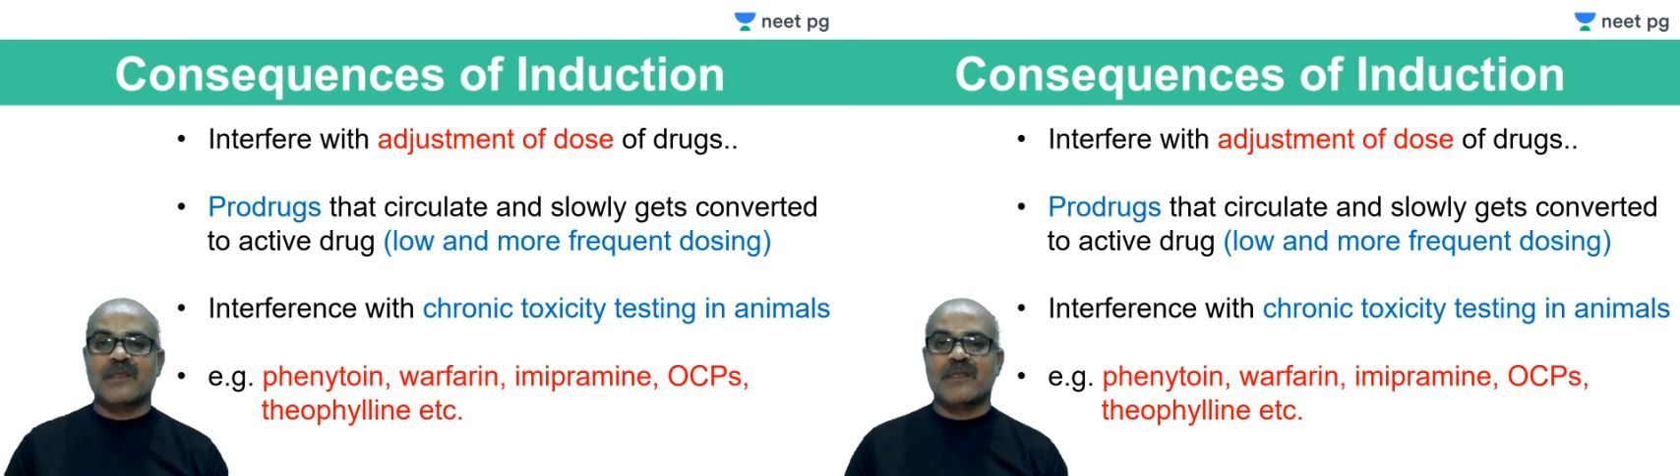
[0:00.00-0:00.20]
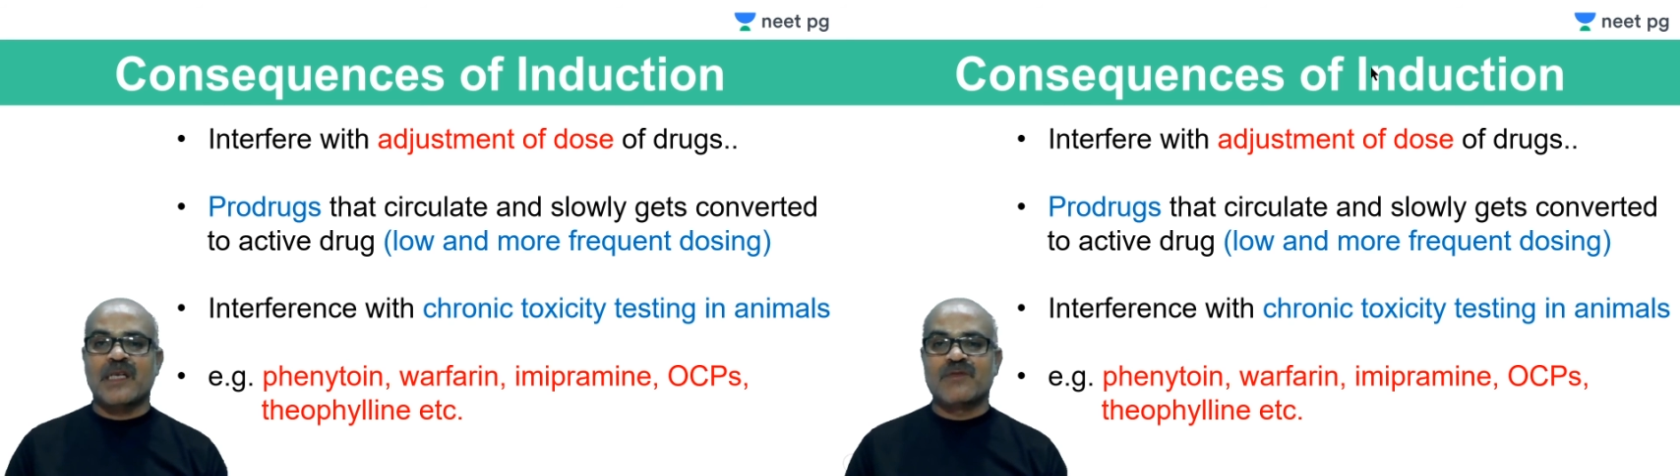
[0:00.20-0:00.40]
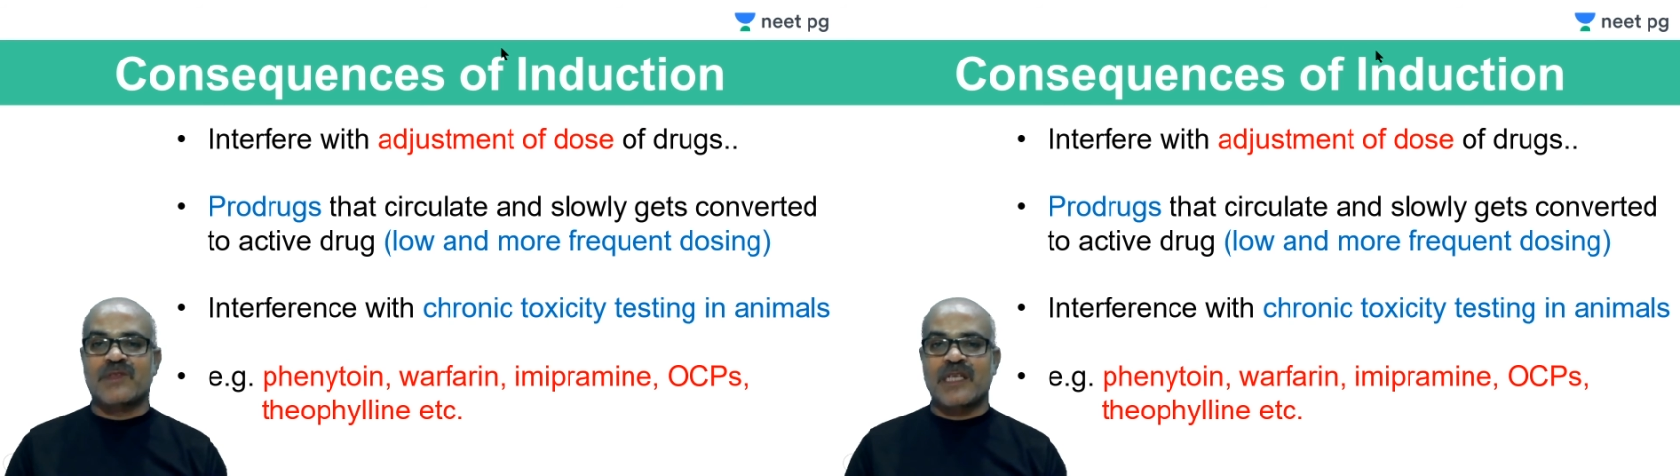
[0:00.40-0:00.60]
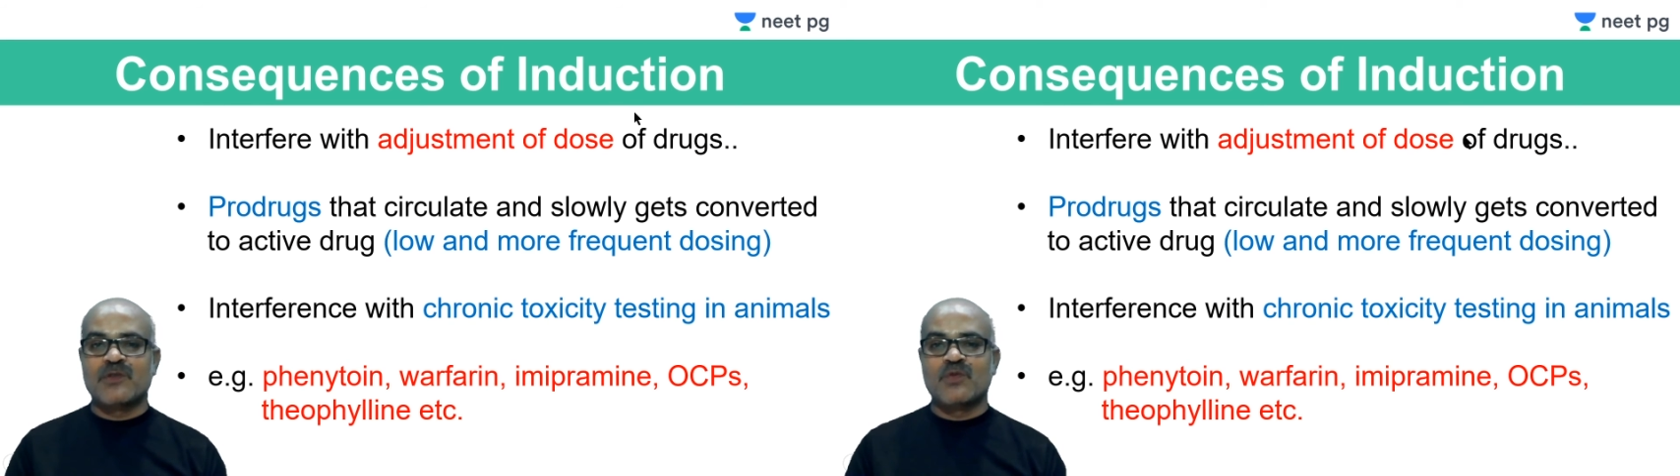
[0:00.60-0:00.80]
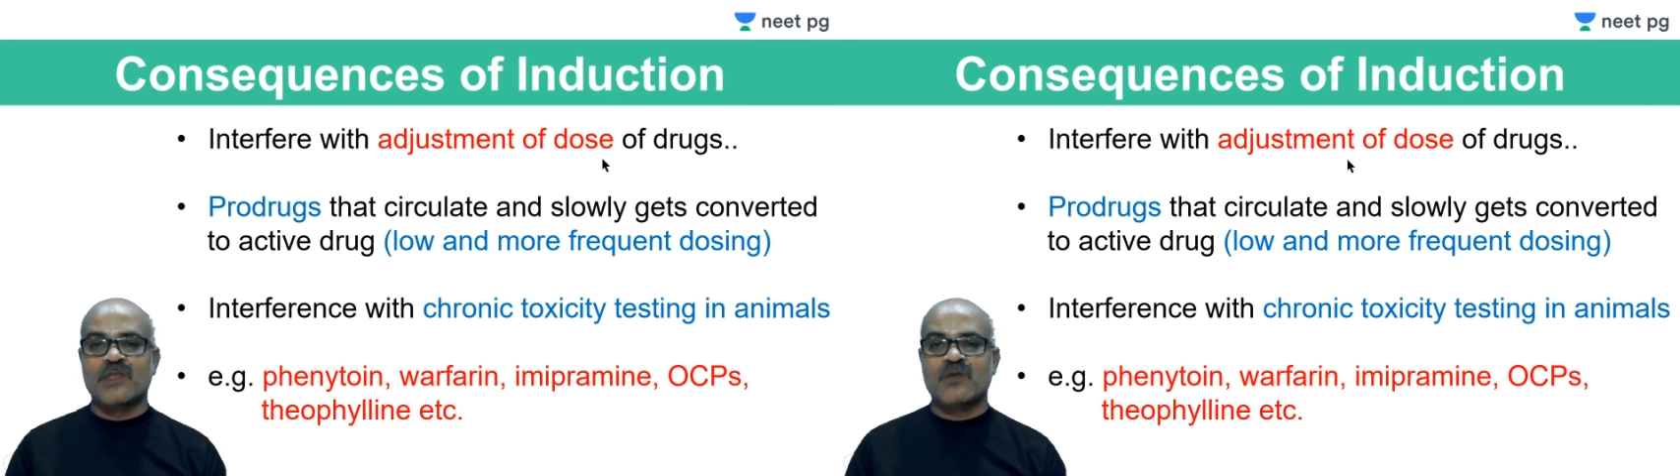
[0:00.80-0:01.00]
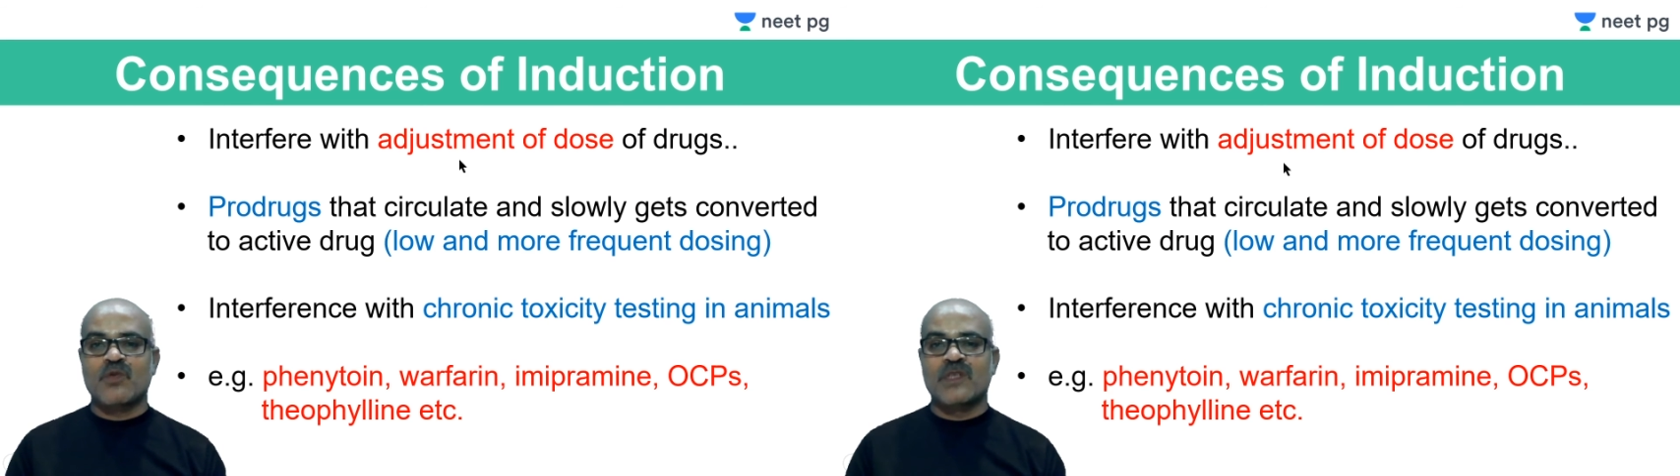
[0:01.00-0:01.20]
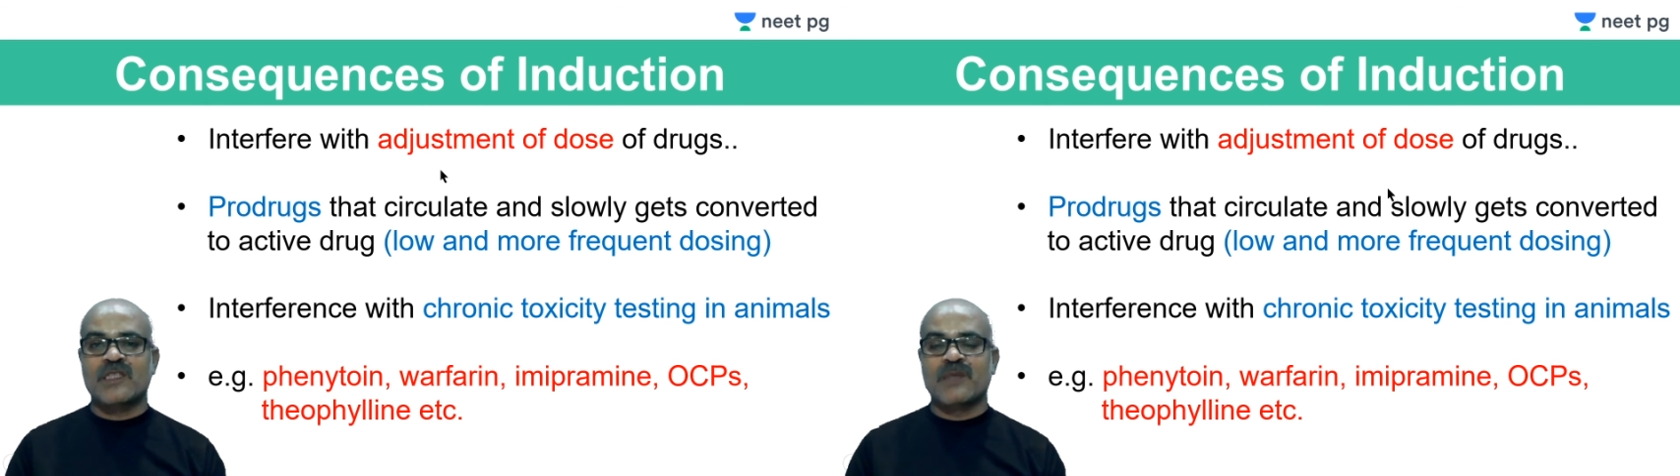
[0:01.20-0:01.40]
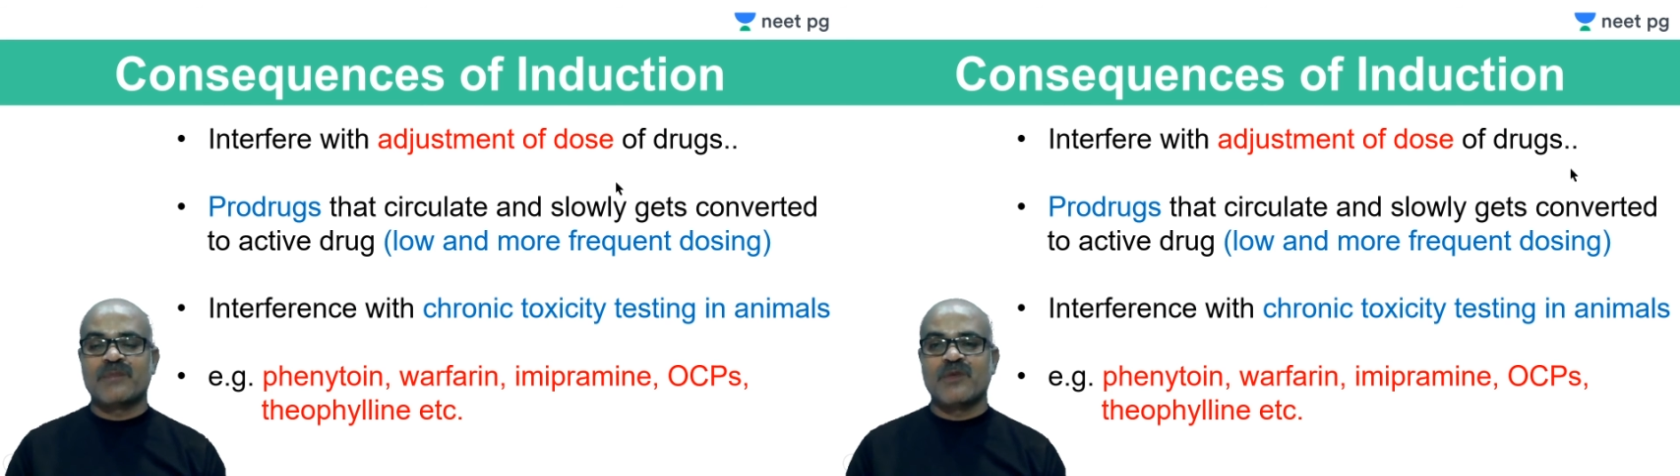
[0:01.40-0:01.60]
drugs which are used in chronic
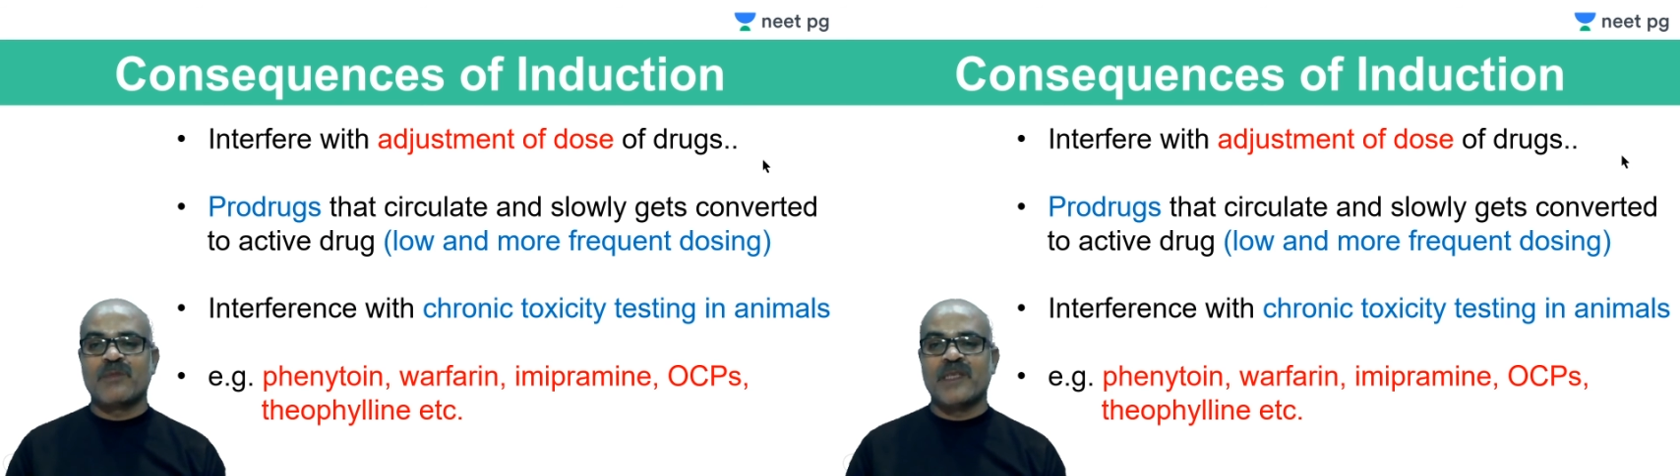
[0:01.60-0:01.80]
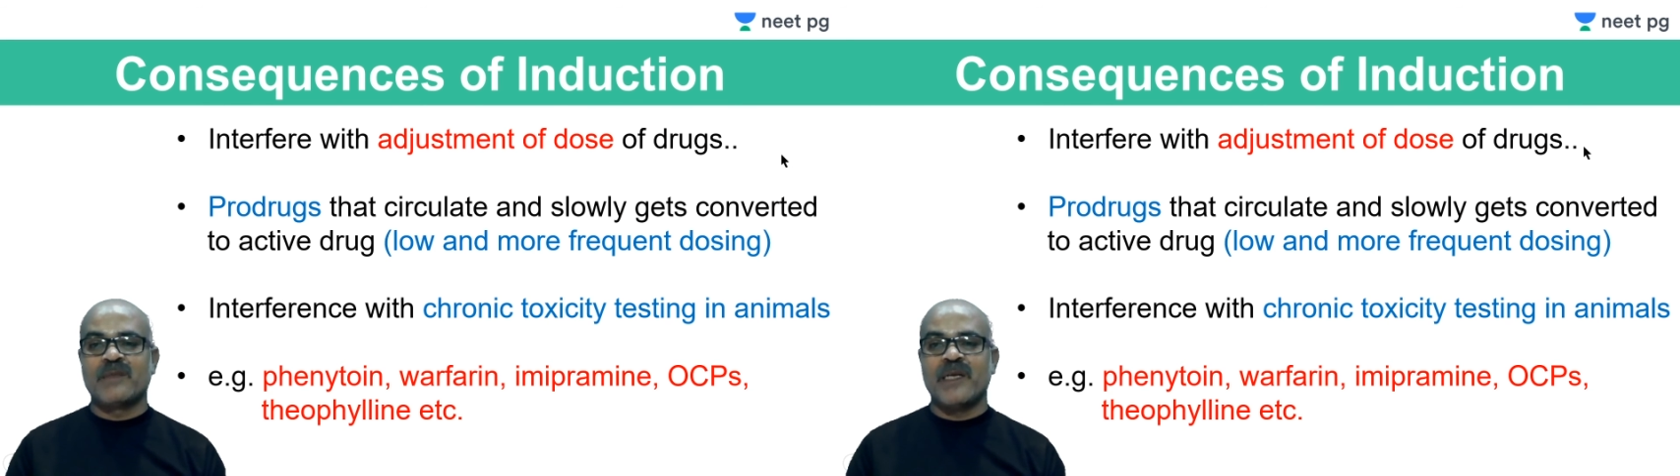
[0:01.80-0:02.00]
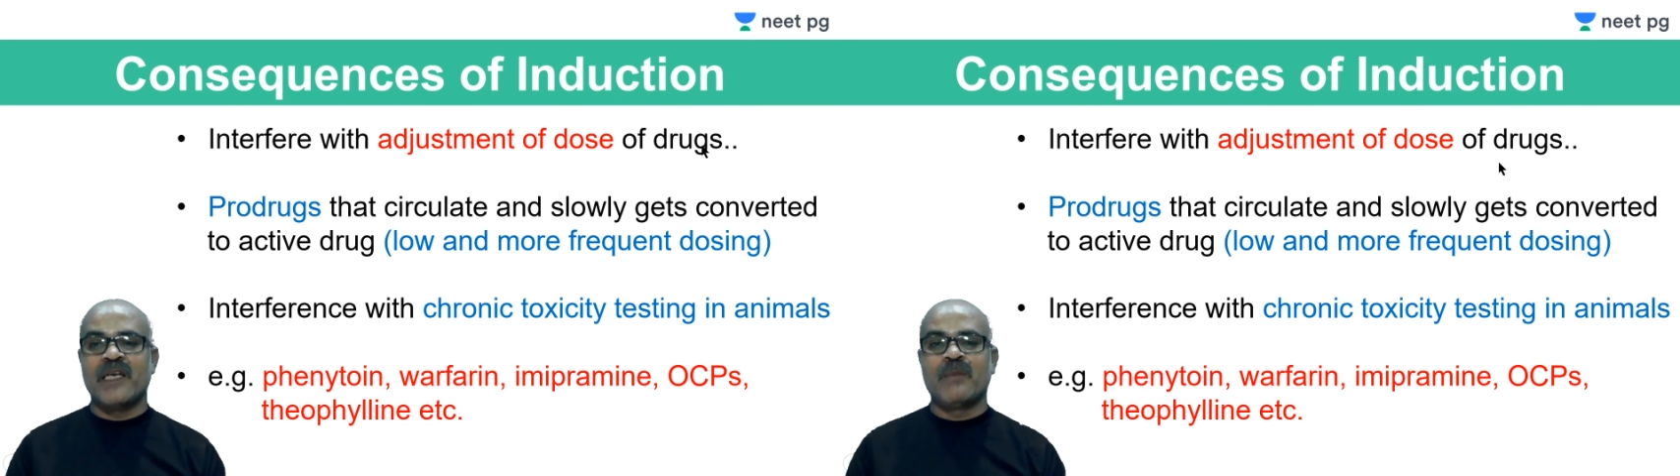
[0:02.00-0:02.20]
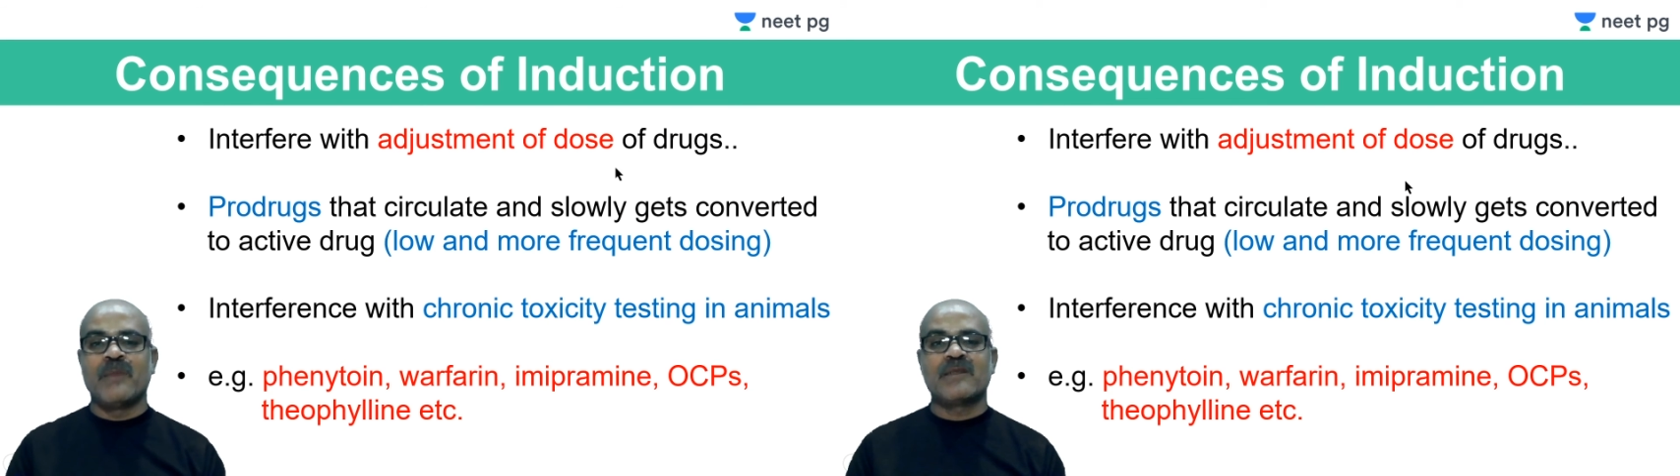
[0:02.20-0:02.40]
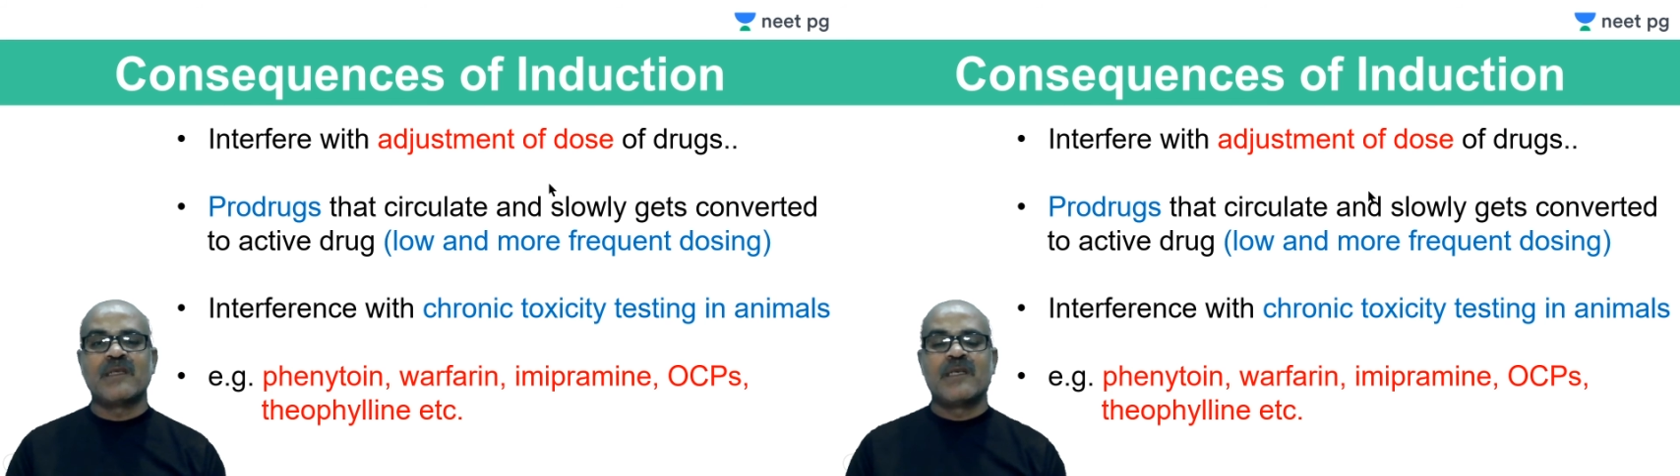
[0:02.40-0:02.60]
therapy of many ailments.